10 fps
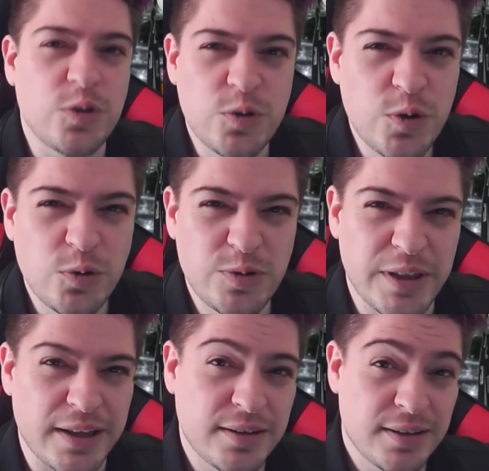don't do
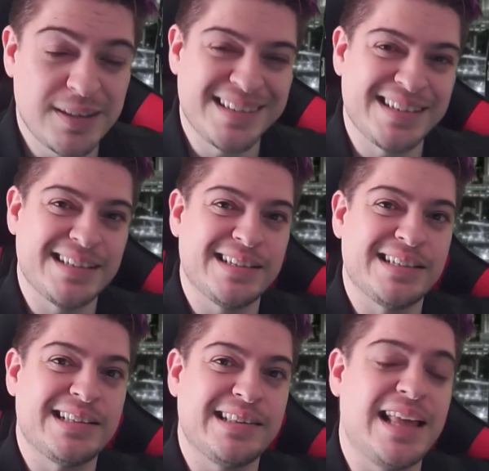that.
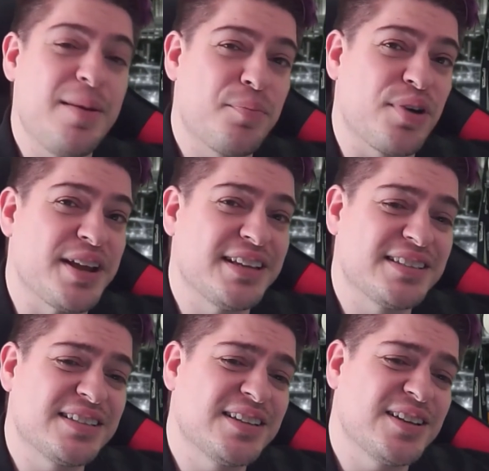That
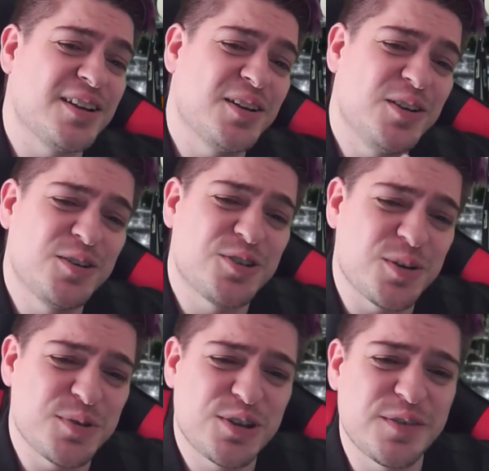breaks your
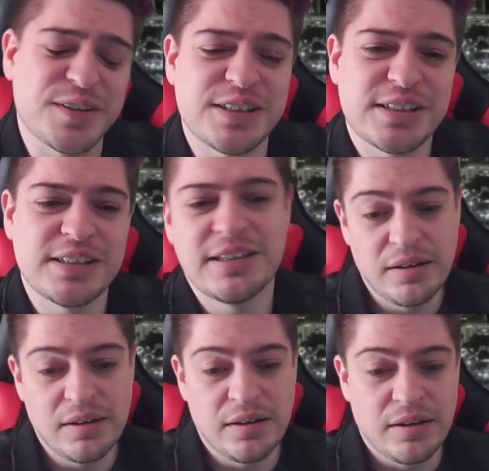terms of service.
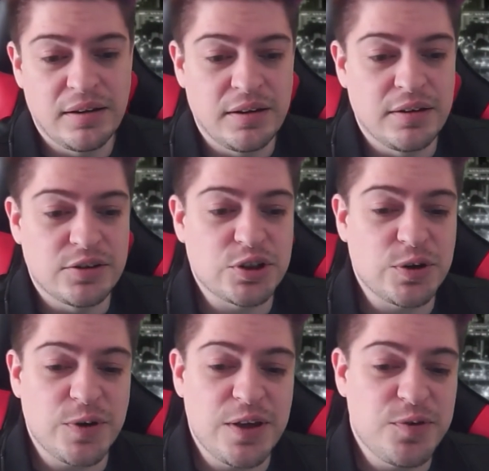
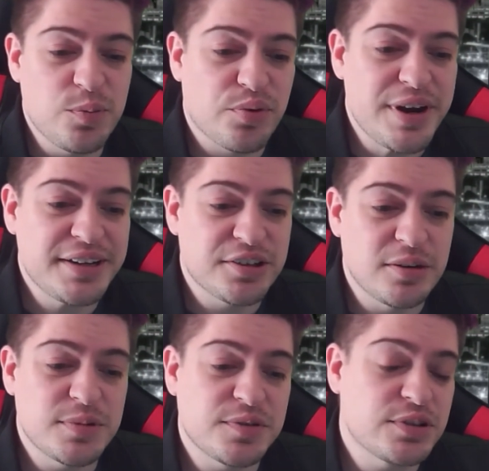So if you break
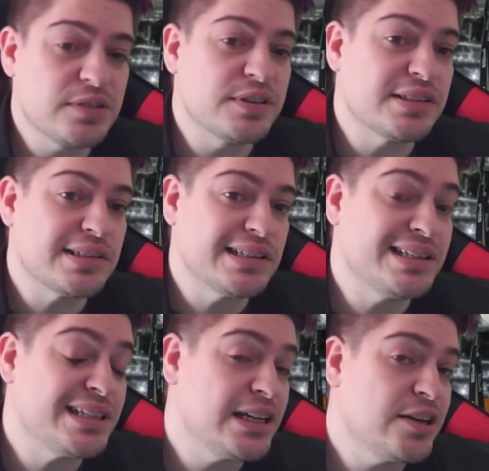terms of service,
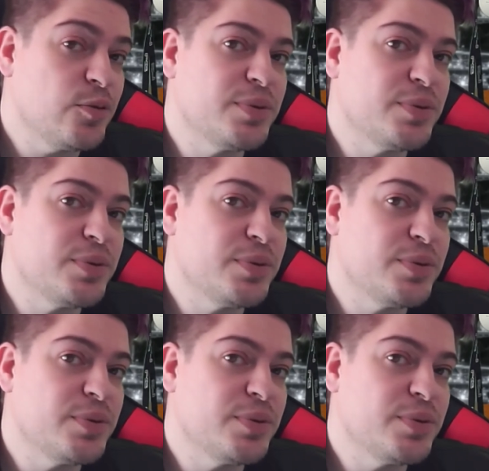Nintendo